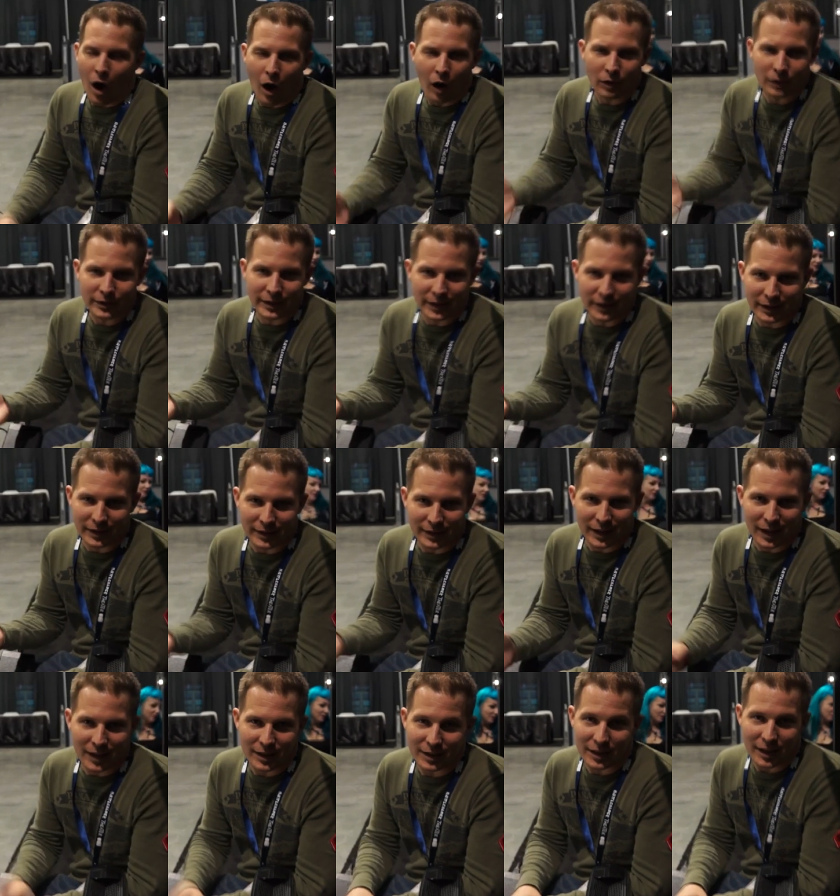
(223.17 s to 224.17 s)
All Dylan
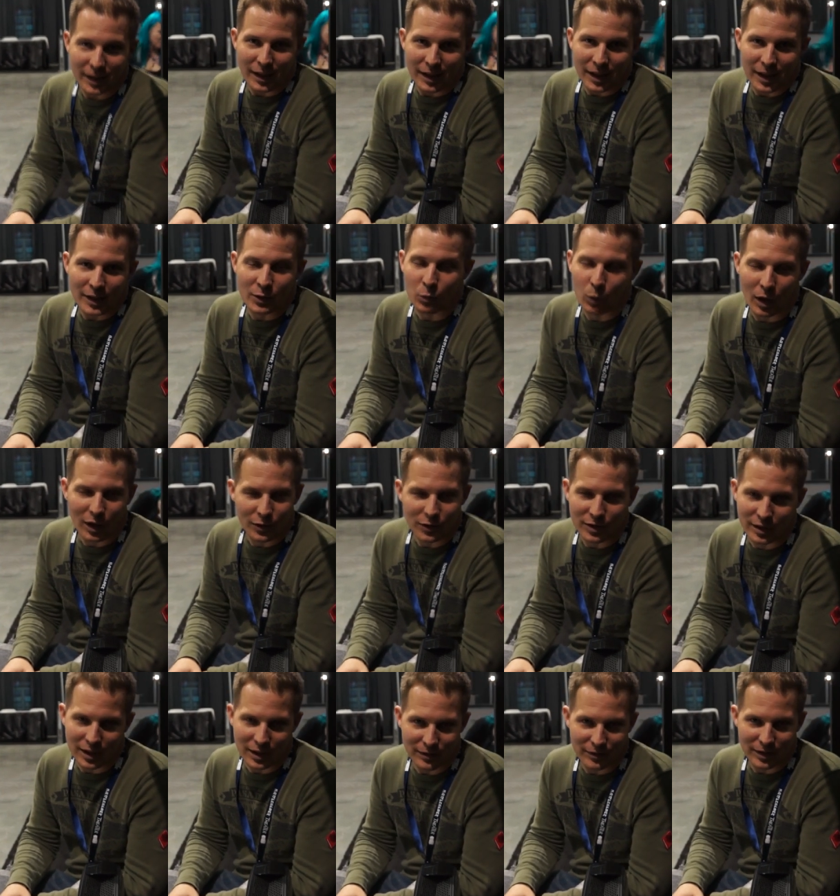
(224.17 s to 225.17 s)
does is watch
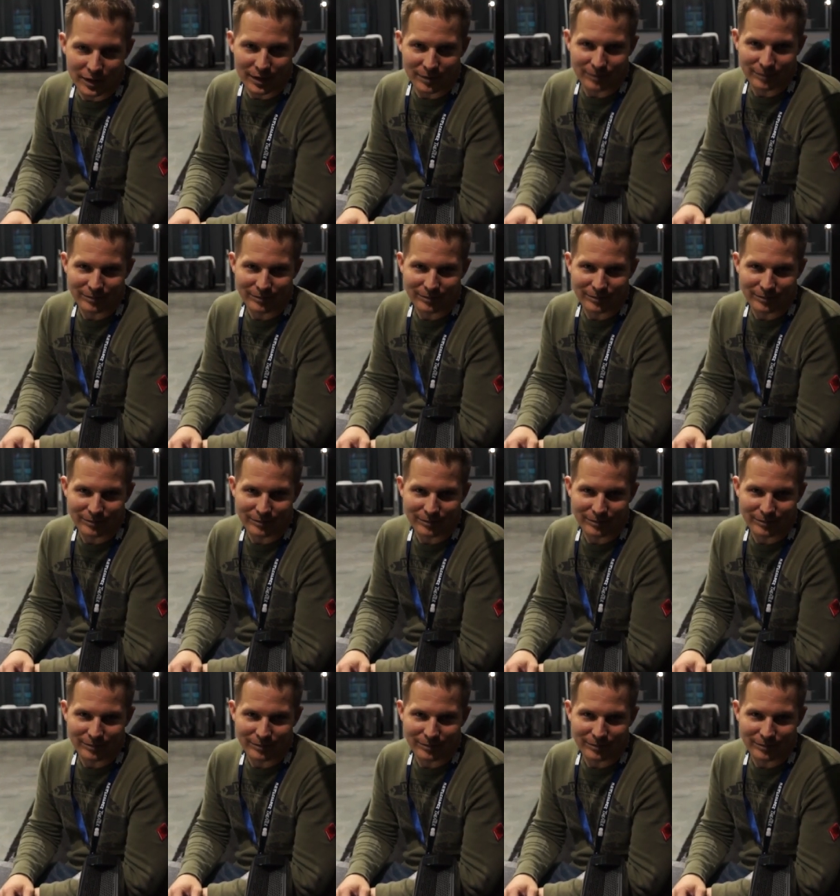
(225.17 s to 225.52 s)
TV.